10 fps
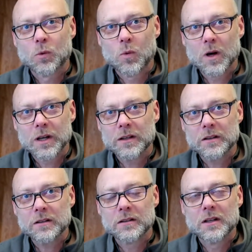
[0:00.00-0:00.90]

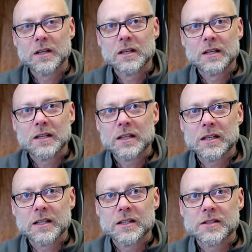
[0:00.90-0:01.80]
One
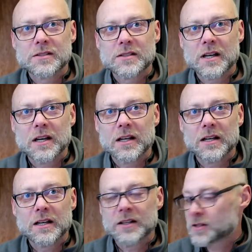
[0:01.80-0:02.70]
is
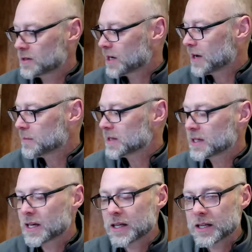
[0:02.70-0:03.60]
I've been
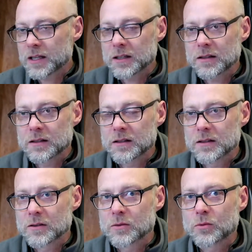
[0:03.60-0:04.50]
getting
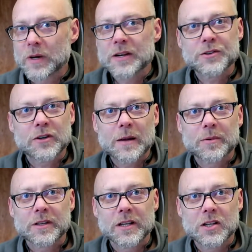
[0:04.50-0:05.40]
renter
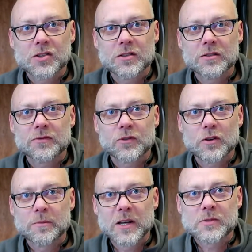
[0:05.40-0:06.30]
applications for
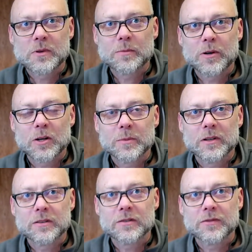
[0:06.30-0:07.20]
the basement
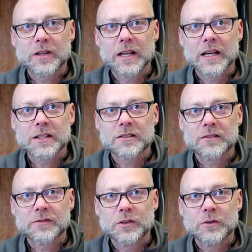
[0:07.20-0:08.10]
apartment for the last
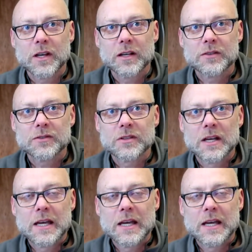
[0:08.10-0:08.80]
few days,